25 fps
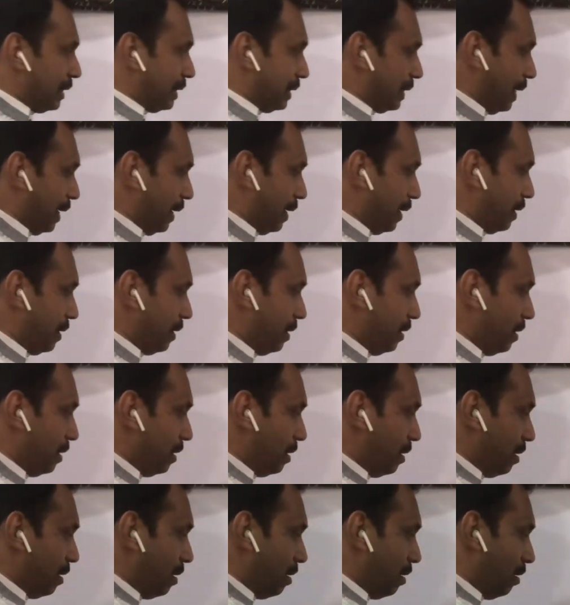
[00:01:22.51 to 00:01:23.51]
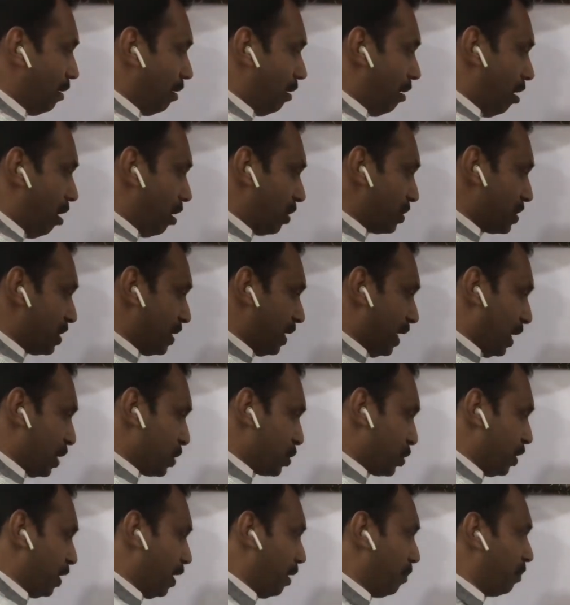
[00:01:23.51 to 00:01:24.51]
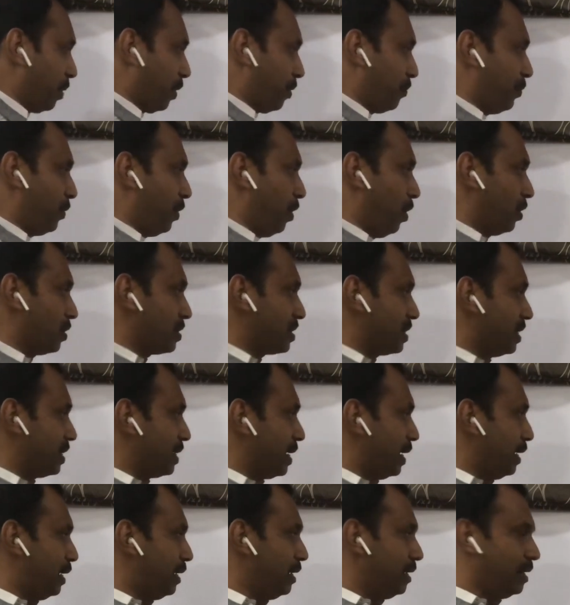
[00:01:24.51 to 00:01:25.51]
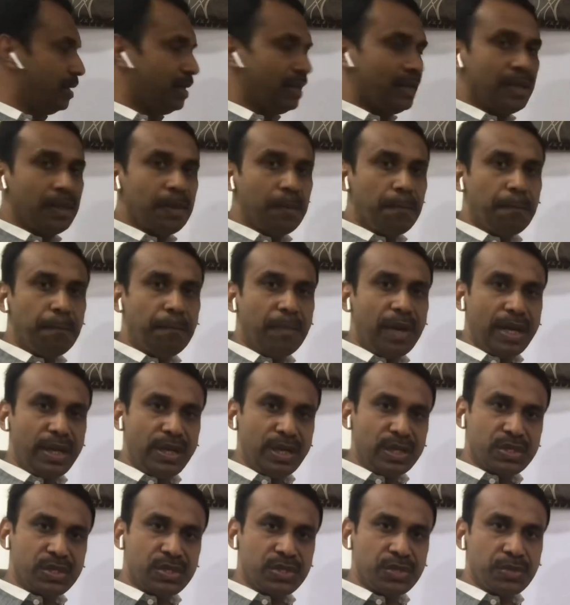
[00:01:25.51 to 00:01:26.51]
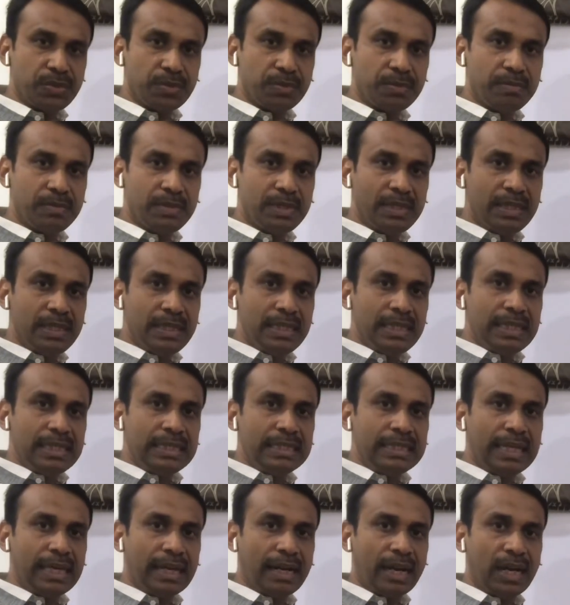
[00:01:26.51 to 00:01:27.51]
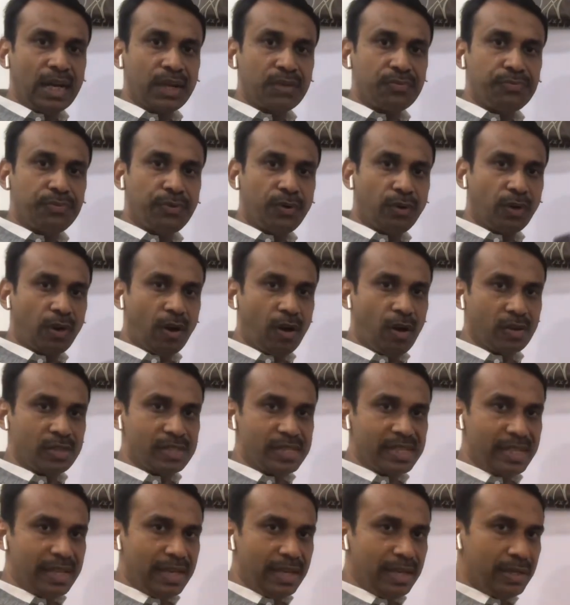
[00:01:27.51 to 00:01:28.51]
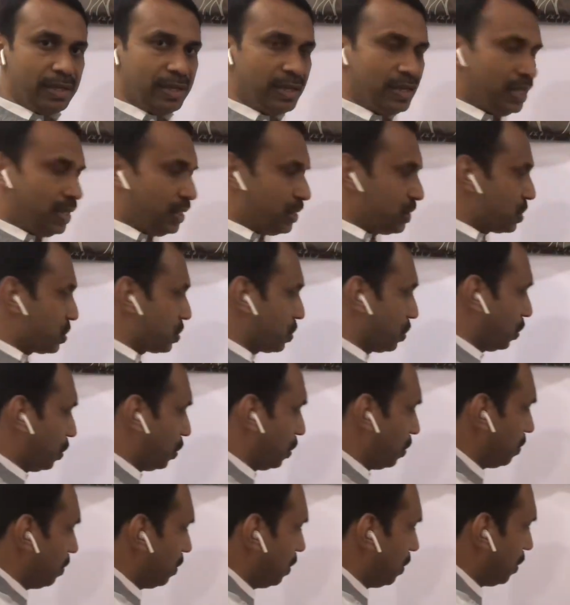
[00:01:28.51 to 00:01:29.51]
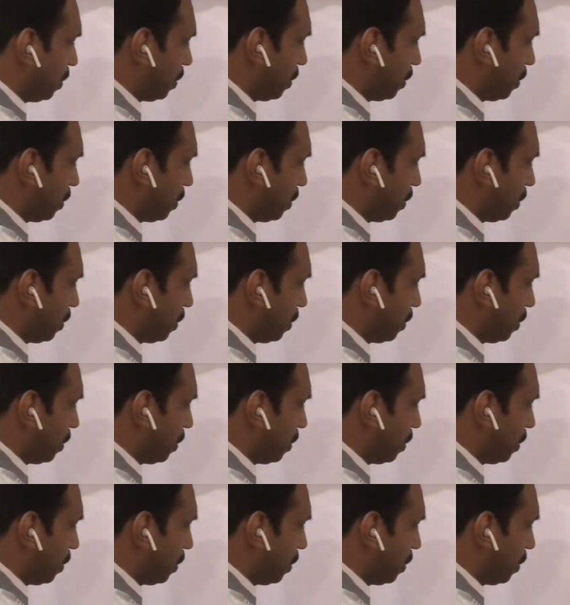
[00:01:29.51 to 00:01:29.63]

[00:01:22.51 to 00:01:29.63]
Then oxidation number of oxygen -2. There are 4 oxygen, so